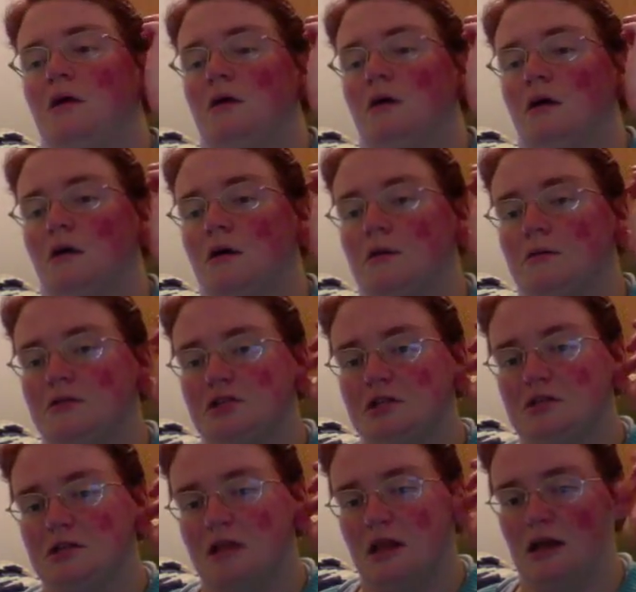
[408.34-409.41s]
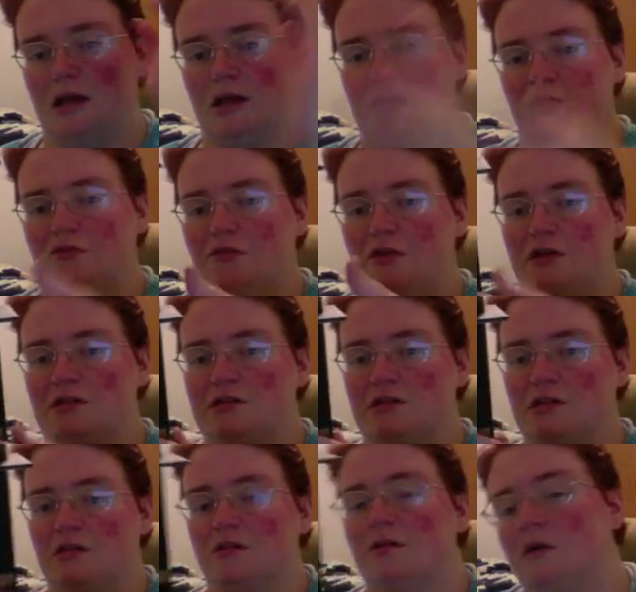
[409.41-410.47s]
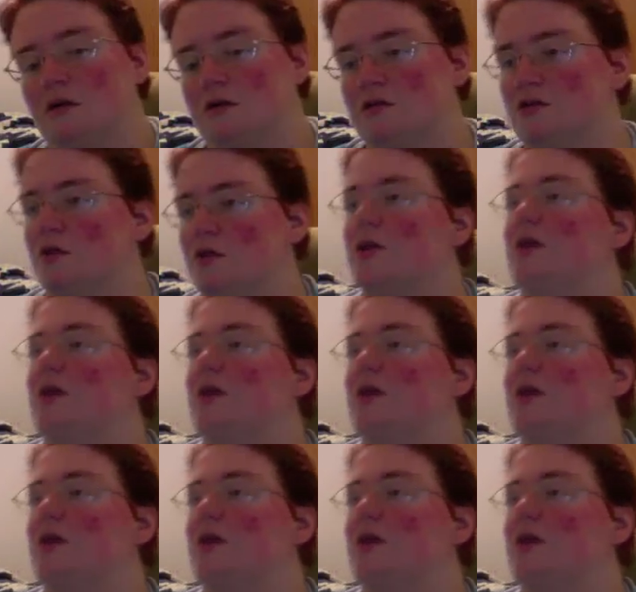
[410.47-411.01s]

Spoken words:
As you can tell, I got to get it fixed so he